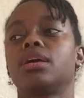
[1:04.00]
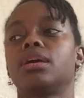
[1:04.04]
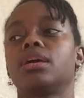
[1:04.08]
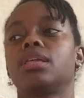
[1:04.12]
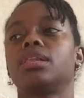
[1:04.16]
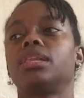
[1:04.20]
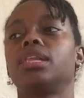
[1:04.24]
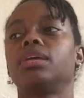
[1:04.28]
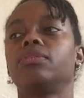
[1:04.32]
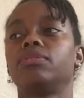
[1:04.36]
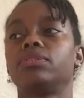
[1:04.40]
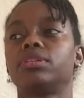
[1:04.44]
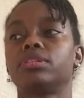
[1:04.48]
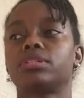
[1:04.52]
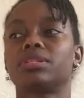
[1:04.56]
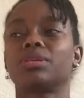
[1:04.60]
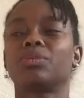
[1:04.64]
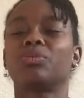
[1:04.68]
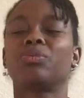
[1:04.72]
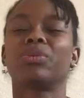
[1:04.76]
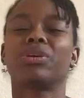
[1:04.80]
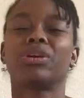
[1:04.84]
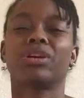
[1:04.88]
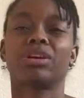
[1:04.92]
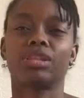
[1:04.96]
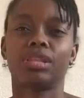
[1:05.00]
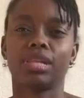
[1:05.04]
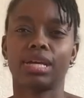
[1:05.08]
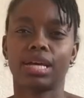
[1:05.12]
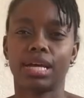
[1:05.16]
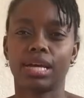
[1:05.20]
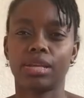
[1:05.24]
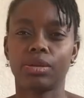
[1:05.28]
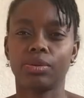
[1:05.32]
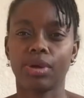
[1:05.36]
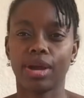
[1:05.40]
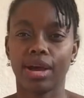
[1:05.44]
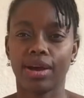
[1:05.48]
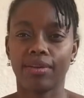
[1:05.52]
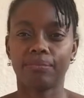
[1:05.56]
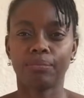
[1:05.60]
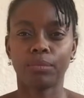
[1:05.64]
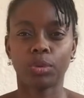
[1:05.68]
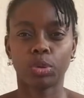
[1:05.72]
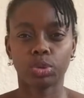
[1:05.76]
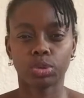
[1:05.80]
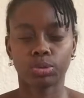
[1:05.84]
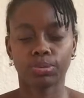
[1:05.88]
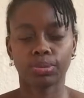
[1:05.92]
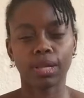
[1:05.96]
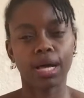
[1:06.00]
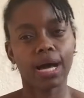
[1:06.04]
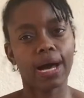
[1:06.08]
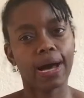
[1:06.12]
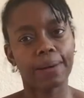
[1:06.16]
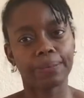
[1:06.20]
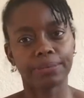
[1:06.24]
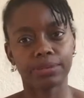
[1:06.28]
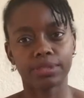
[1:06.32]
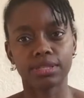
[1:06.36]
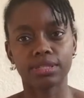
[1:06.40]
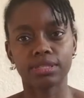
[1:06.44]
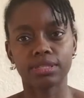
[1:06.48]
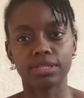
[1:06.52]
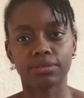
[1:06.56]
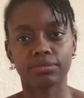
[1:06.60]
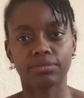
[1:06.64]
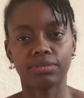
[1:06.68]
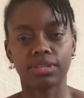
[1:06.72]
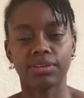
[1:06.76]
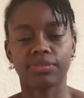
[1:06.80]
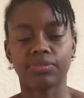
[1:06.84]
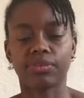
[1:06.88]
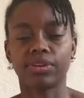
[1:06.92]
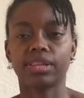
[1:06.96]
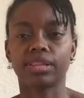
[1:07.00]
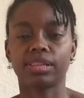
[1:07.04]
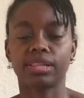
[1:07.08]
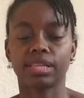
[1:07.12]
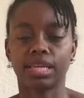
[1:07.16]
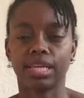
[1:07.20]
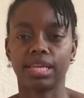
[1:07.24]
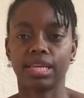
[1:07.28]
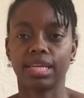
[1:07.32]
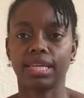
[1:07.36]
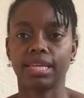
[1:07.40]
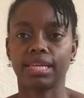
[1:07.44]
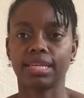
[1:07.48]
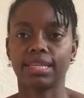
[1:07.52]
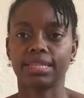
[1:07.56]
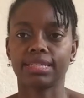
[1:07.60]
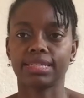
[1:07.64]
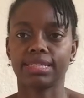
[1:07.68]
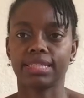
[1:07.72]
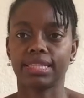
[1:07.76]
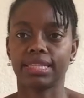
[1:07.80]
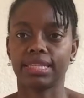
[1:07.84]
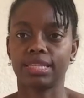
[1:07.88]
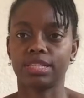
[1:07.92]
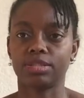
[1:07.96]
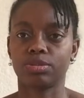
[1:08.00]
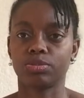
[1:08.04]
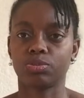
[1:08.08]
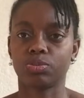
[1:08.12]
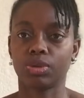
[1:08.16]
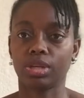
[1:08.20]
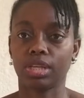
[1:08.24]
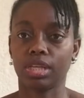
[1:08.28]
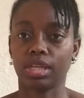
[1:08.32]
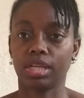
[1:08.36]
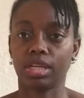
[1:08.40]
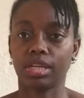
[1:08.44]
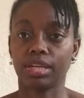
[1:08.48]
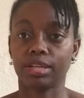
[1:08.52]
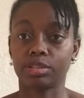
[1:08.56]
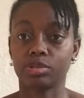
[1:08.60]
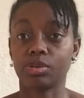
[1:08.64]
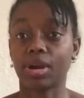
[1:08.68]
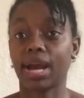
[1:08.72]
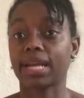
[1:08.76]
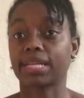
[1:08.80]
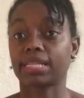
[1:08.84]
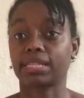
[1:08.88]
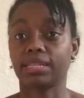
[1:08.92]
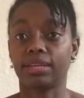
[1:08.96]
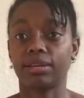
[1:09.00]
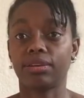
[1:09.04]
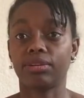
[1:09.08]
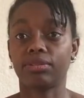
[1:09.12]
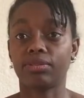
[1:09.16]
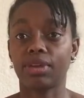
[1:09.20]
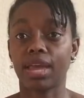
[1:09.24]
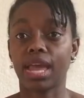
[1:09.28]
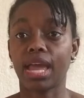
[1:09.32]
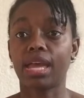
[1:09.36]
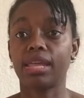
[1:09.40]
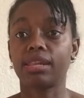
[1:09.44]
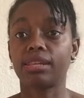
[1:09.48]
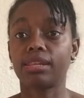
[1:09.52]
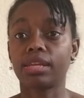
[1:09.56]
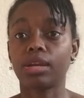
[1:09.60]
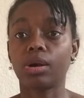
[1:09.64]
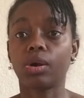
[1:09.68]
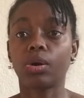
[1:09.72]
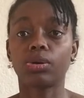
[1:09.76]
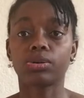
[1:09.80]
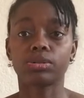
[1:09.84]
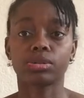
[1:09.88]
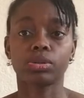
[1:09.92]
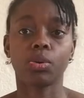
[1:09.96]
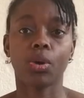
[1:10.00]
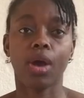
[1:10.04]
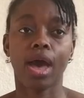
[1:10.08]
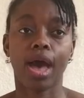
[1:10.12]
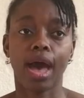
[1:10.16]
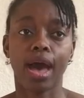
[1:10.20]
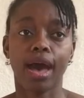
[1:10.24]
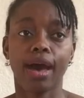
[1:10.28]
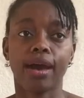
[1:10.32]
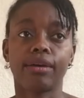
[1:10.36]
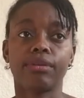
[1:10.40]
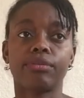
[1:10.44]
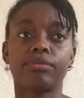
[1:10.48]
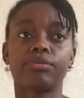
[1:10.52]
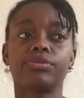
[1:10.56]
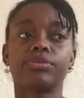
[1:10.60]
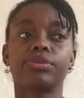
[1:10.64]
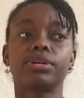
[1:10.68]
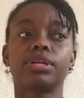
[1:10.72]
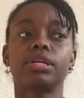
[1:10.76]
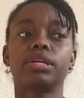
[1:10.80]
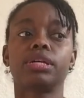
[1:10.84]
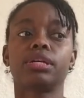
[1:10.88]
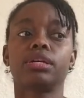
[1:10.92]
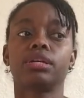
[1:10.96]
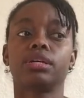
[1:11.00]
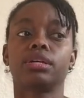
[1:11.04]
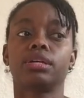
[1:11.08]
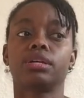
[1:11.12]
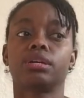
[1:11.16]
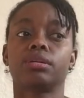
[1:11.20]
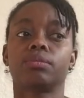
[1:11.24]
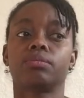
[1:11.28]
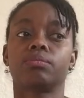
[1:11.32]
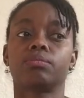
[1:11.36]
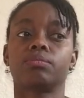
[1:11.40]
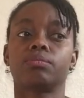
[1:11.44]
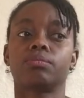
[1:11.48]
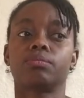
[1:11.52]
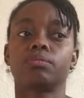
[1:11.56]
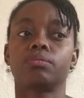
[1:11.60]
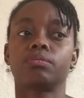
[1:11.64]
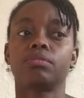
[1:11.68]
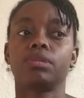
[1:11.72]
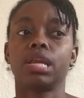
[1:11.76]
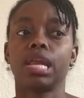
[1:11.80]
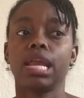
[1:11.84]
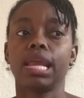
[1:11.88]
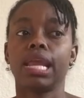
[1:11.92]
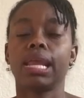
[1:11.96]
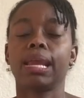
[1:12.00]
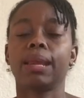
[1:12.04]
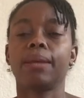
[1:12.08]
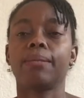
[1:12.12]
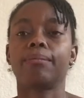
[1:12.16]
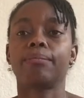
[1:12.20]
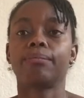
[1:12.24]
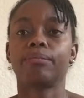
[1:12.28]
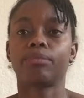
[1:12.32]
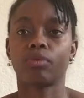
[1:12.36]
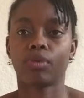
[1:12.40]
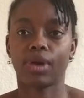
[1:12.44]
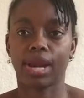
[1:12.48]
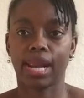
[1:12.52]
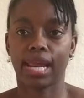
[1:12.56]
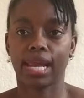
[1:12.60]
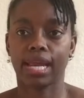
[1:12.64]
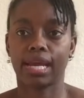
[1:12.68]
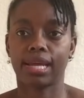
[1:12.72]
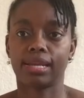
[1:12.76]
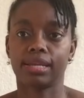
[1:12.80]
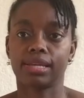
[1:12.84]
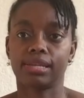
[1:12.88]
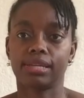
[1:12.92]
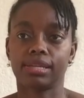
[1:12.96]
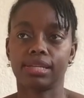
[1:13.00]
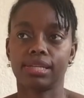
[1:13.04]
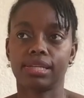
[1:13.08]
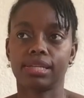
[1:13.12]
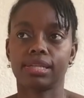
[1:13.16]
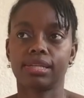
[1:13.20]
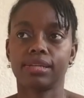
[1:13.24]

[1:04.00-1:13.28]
living somewhere that you have multiple options of different things is really attractive. And they also have name brand